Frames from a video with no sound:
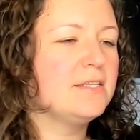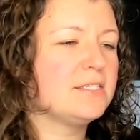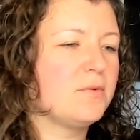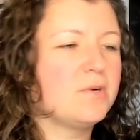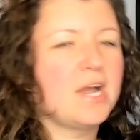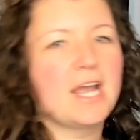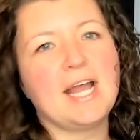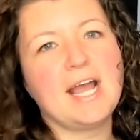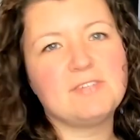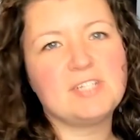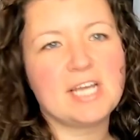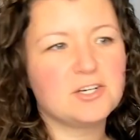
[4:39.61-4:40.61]
so we're not going to
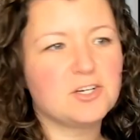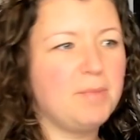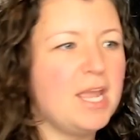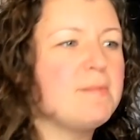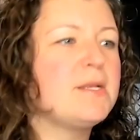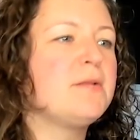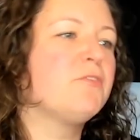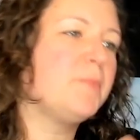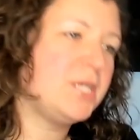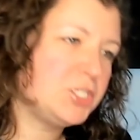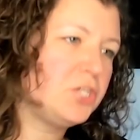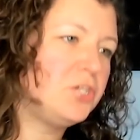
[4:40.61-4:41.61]
have to enter payment
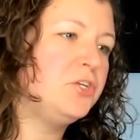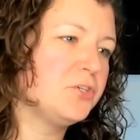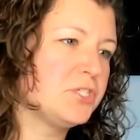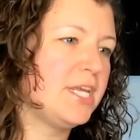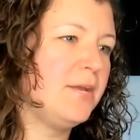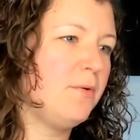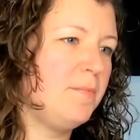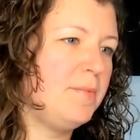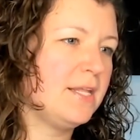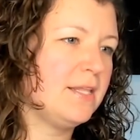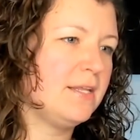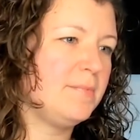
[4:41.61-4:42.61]
information. Your site will
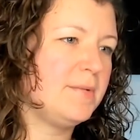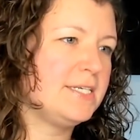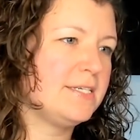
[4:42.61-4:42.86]
be a little bit